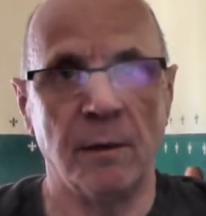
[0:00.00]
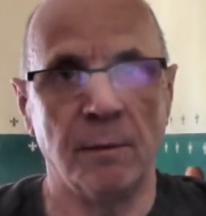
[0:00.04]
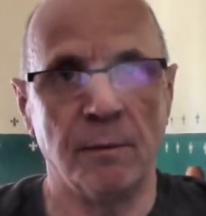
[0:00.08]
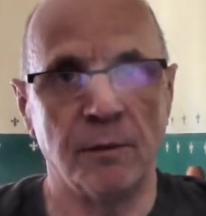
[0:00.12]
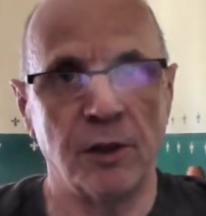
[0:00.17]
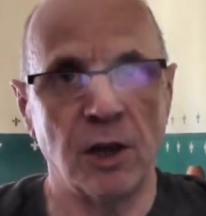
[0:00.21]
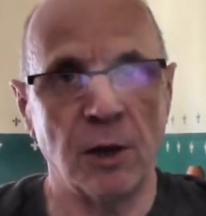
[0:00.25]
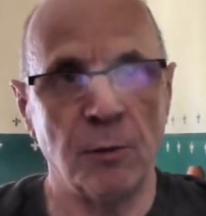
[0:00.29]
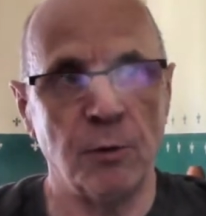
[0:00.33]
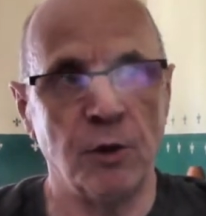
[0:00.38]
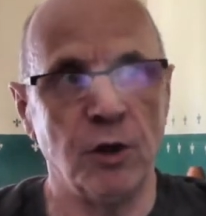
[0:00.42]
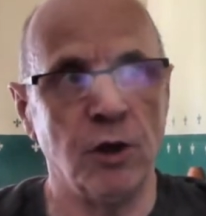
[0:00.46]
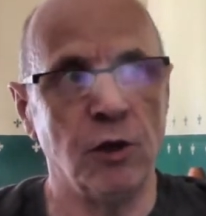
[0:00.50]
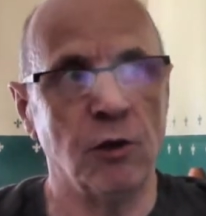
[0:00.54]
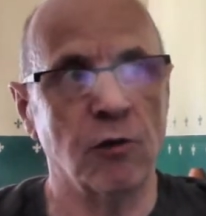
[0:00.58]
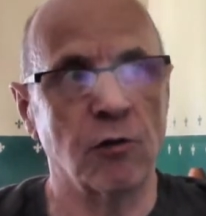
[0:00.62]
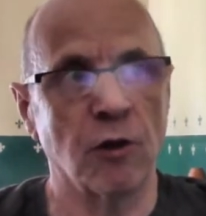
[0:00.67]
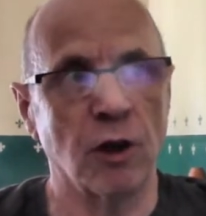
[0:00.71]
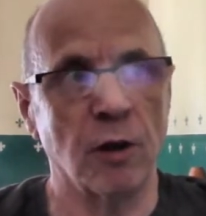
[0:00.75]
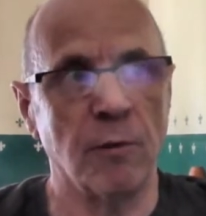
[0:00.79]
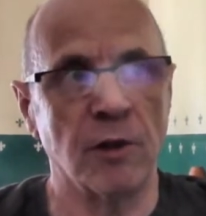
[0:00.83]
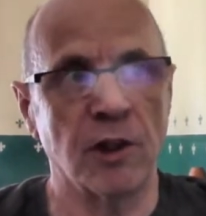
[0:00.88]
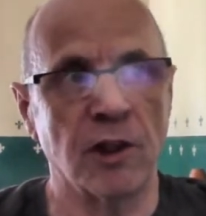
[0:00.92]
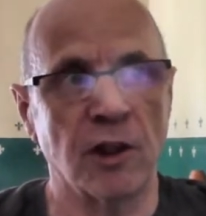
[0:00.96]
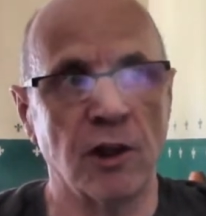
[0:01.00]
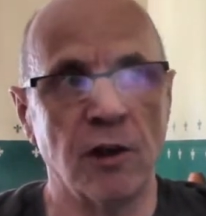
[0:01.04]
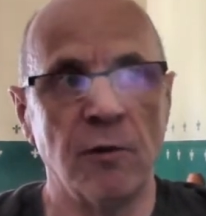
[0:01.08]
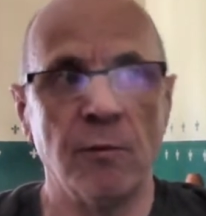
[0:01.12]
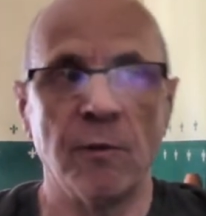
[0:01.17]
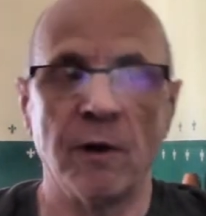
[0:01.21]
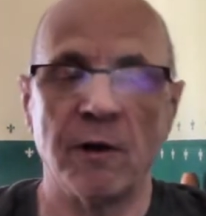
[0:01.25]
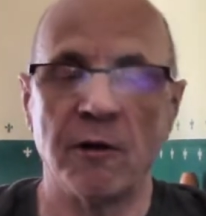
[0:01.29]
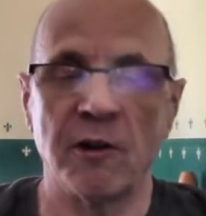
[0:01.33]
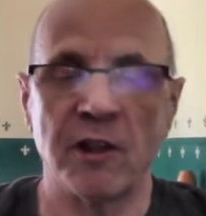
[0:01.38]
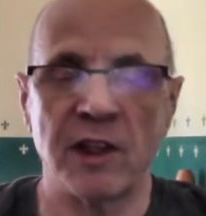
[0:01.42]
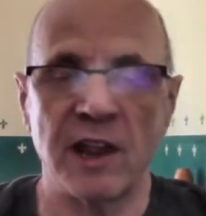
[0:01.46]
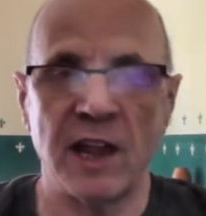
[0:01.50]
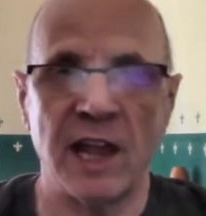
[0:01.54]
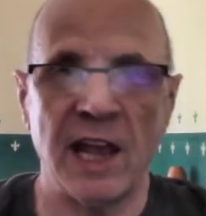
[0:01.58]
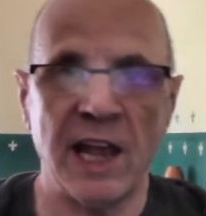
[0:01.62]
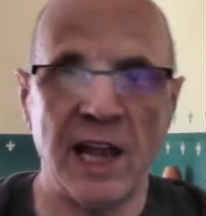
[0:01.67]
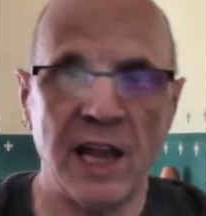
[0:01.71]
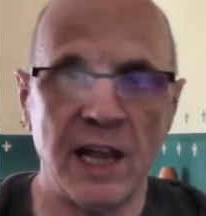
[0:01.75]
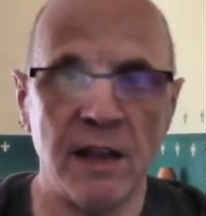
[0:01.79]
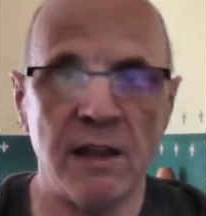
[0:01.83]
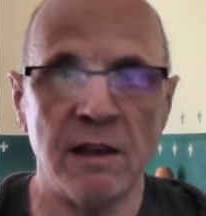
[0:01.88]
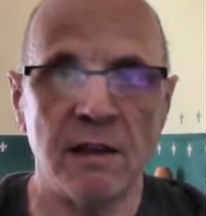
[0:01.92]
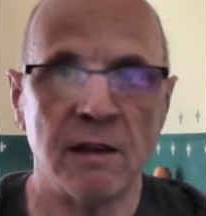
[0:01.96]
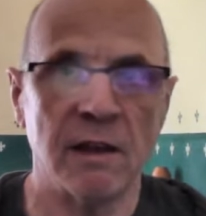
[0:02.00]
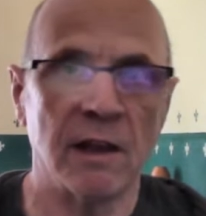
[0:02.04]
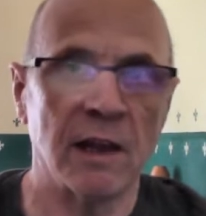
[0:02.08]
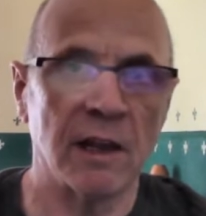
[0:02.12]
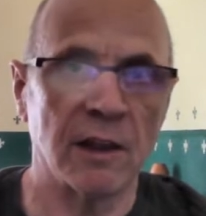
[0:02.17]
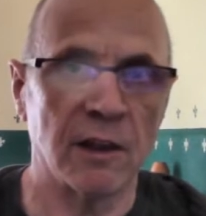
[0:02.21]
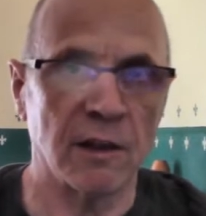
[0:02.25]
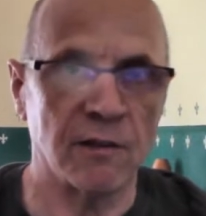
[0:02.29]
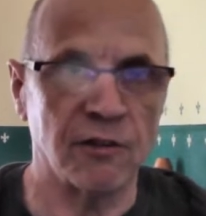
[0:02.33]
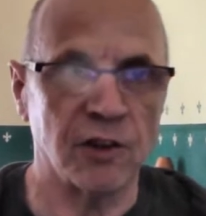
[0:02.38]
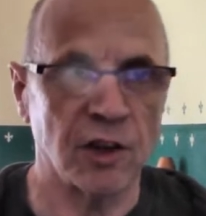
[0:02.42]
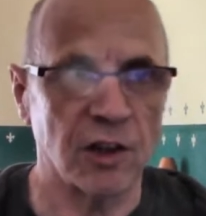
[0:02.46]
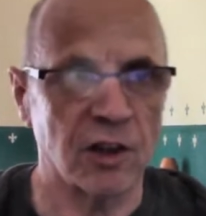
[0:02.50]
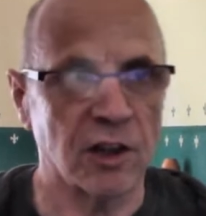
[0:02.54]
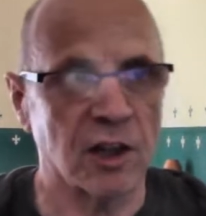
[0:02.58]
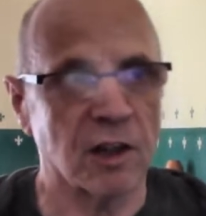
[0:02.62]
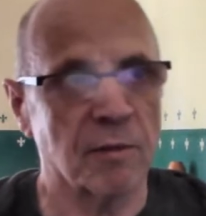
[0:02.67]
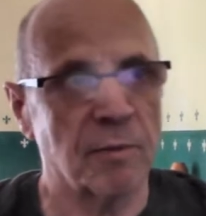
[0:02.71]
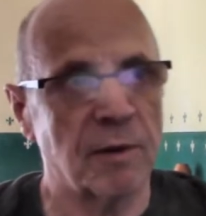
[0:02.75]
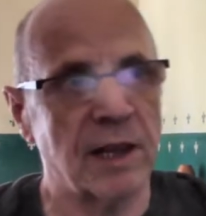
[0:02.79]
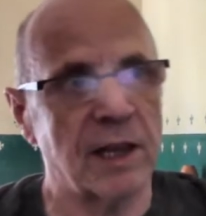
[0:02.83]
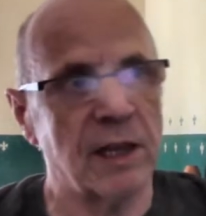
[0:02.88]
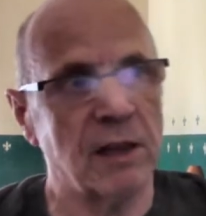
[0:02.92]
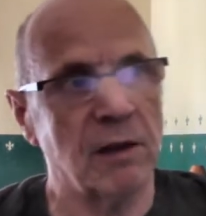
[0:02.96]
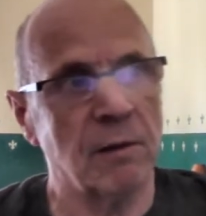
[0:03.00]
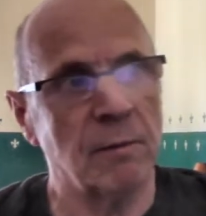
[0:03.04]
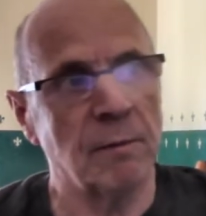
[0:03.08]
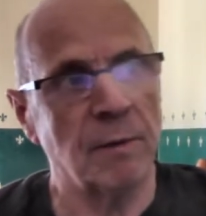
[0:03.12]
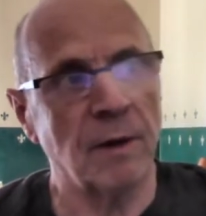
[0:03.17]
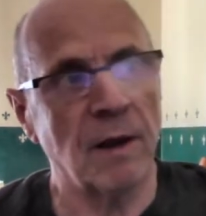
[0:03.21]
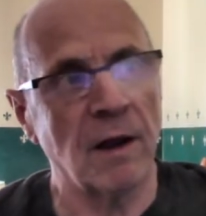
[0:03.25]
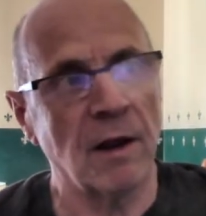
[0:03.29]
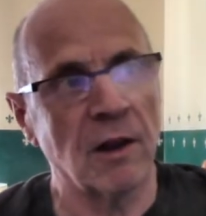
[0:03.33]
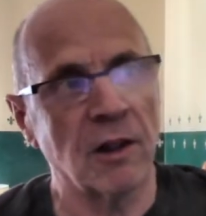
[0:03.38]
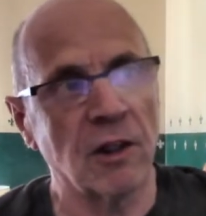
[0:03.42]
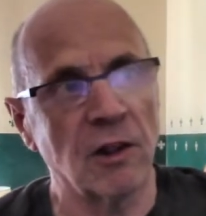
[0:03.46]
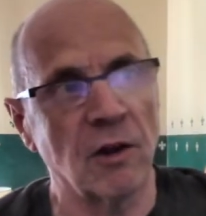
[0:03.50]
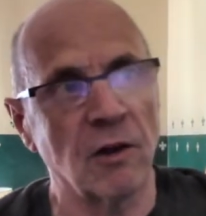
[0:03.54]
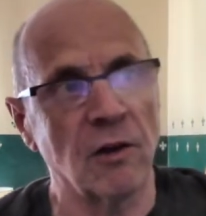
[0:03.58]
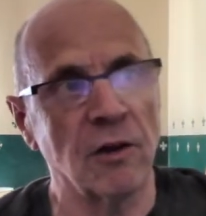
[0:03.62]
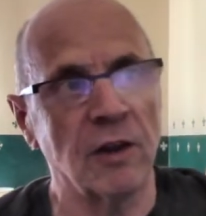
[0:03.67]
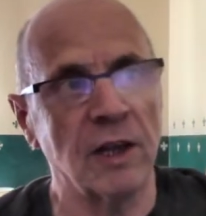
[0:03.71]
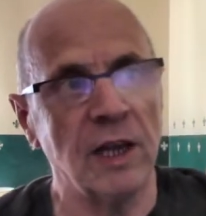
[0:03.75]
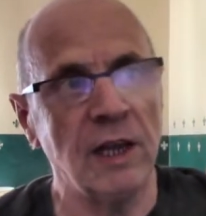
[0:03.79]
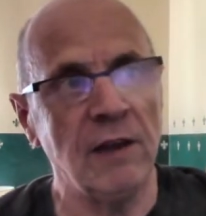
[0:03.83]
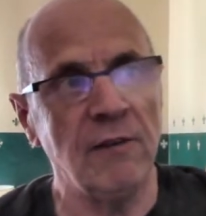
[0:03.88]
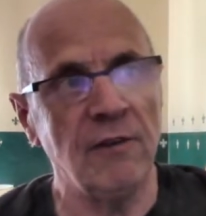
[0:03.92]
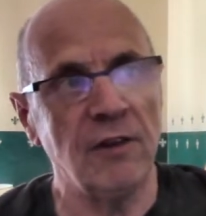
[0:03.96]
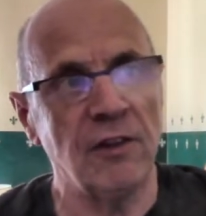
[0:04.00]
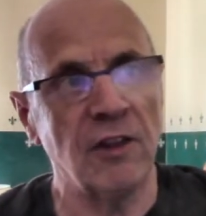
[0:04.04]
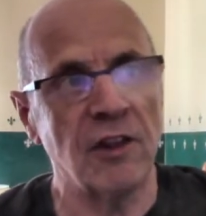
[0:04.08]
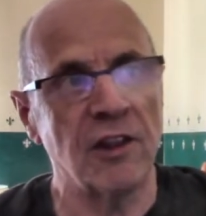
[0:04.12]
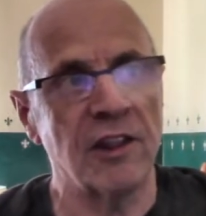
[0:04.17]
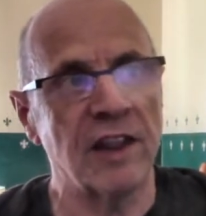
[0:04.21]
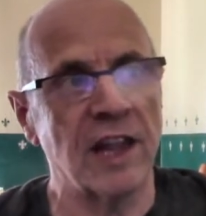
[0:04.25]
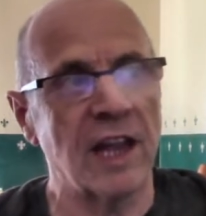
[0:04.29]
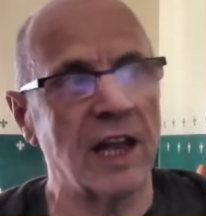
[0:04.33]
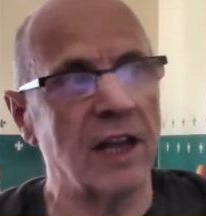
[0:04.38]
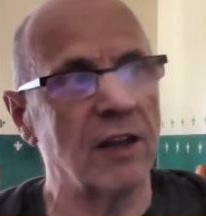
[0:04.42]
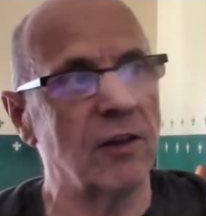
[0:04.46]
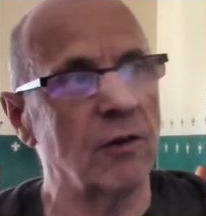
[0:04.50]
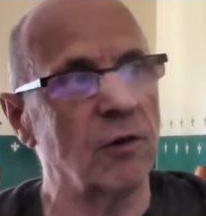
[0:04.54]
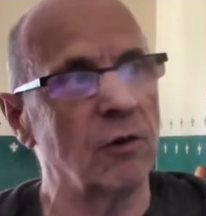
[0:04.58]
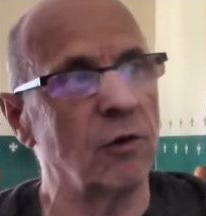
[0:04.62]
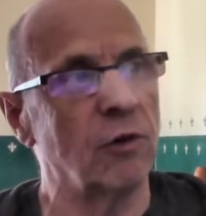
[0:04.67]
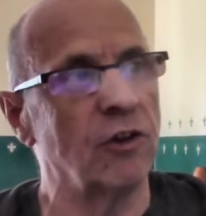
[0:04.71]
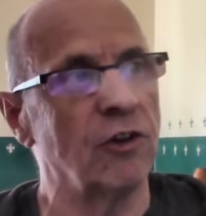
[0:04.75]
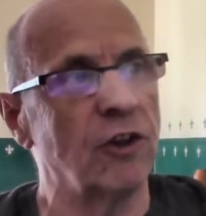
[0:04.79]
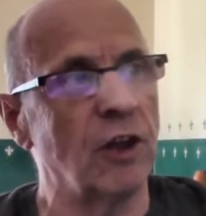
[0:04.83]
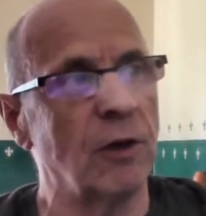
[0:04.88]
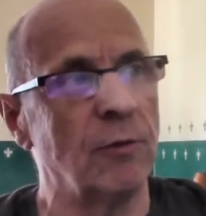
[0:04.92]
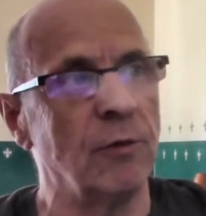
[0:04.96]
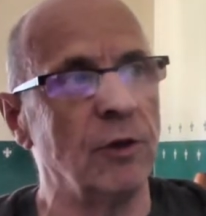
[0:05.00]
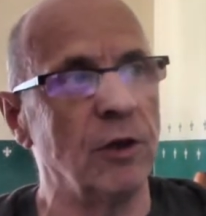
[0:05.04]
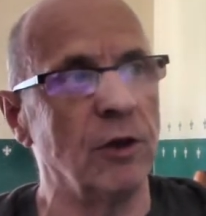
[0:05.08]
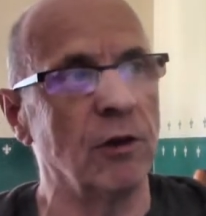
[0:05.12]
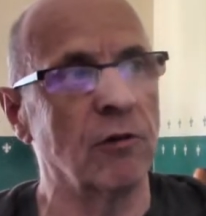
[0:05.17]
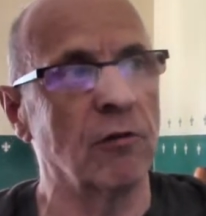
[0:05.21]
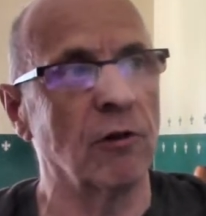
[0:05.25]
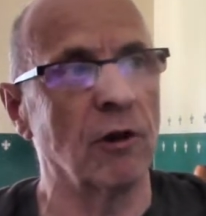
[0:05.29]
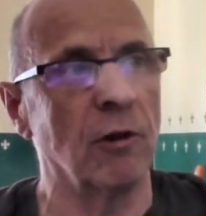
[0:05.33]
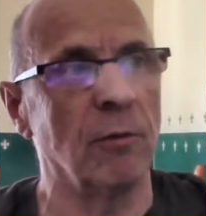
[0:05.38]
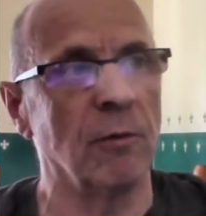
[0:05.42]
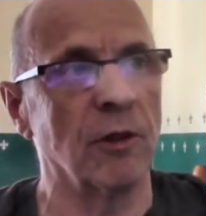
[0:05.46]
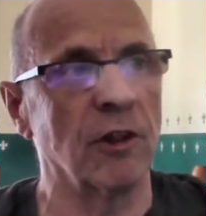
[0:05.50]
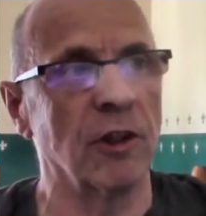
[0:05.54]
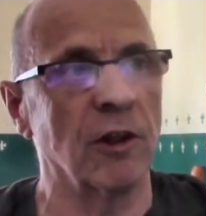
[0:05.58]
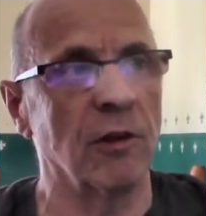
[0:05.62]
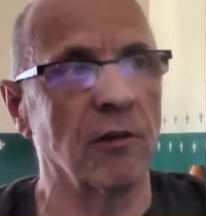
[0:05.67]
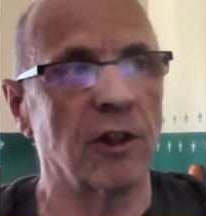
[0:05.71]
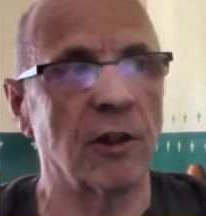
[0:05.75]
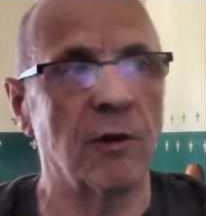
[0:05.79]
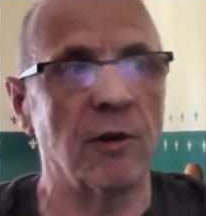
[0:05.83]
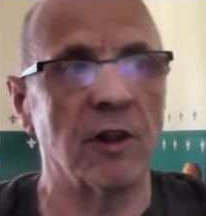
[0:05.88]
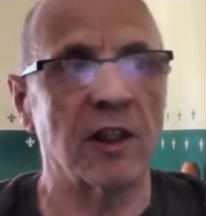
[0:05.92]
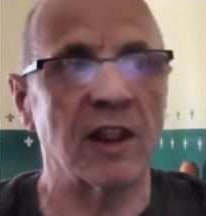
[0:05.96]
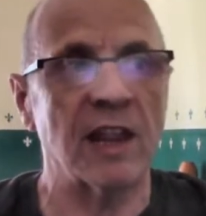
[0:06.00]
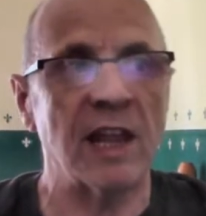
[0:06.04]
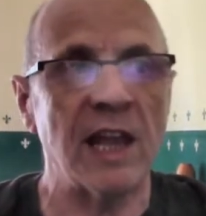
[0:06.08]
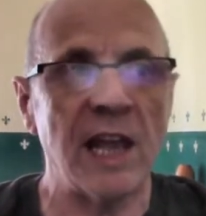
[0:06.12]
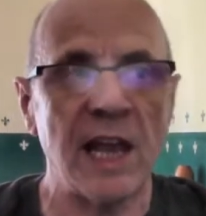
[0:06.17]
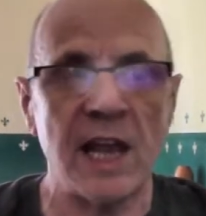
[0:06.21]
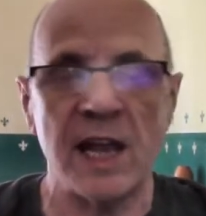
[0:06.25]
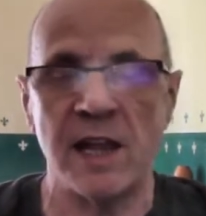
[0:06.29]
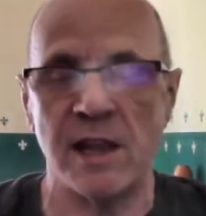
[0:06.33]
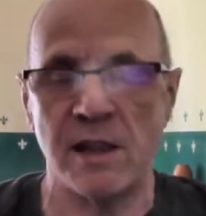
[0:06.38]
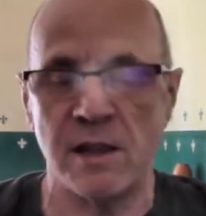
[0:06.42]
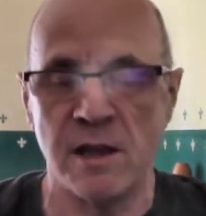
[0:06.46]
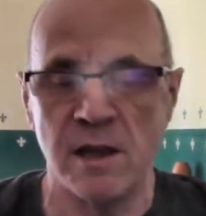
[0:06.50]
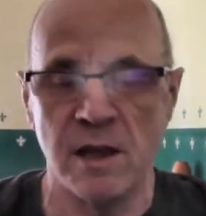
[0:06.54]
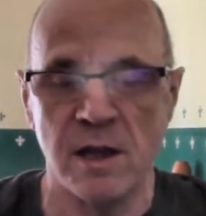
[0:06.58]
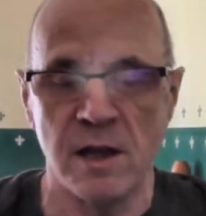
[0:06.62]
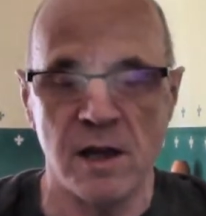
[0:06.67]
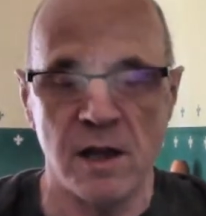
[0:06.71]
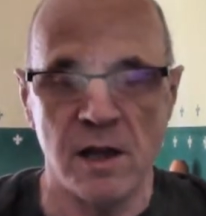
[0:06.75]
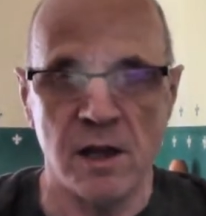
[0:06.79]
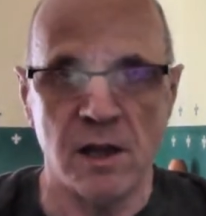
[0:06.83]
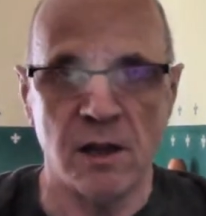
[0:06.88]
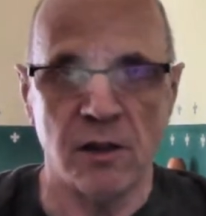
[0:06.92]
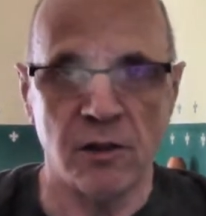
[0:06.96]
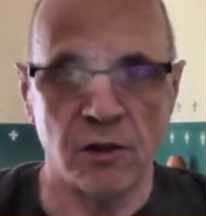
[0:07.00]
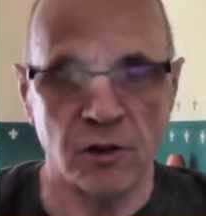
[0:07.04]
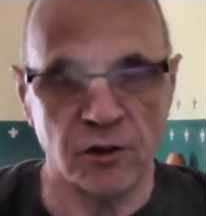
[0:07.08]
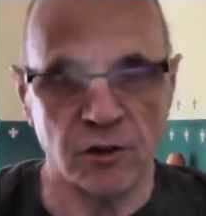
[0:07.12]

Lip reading: W chromosome, whereas the hen, as I've just explained, can pass on either the Z or the W chromosome. So it's the hen that